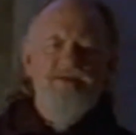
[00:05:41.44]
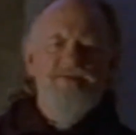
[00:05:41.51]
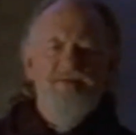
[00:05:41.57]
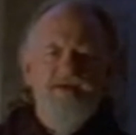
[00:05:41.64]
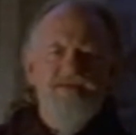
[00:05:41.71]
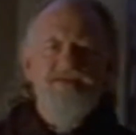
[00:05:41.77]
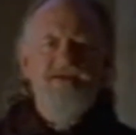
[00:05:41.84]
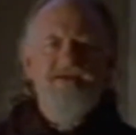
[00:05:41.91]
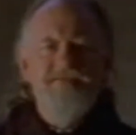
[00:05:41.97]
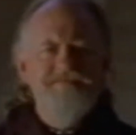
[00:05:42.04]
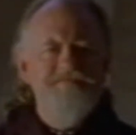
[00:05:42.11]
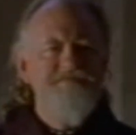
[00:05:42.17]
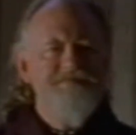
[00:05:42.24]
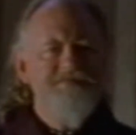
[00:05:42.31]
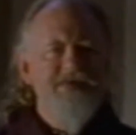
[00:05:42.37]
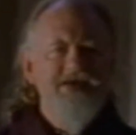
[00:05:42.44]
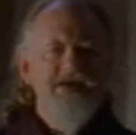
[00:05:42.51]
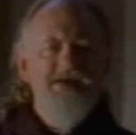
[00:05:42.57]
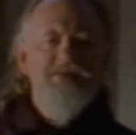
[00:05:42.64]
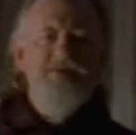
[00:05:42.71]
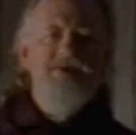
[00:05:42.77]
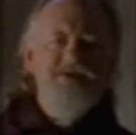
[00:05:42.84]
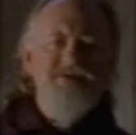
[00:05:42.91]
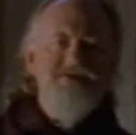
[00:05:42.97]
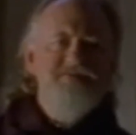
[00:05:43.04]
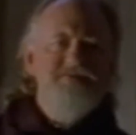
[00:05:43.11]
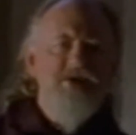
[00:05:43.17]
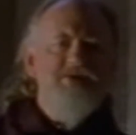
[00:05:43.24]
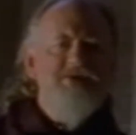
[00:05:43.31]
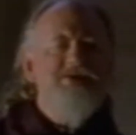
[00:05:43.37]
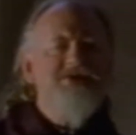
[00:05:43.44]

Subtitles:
He's surprised to see them and they